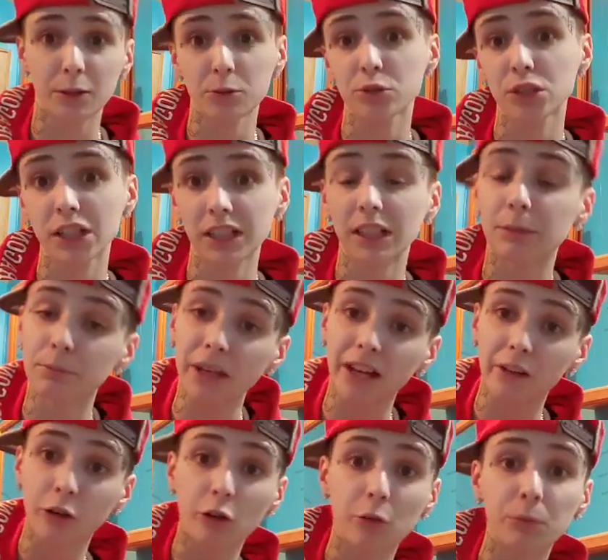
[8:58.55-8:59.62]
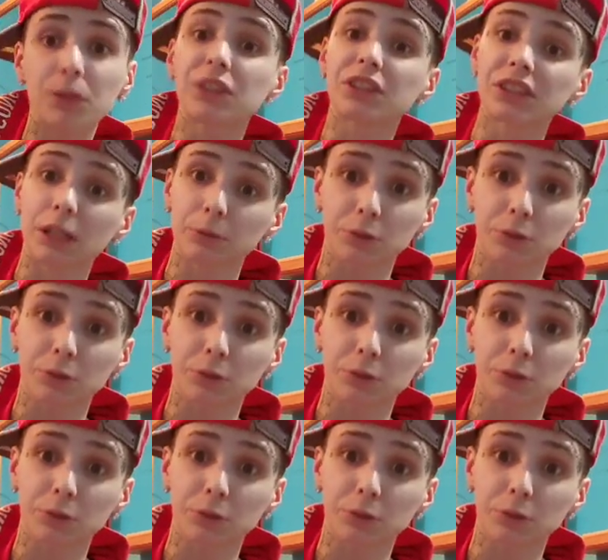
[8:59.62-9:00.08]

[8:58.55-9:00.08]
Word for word: I was trying to get back home because I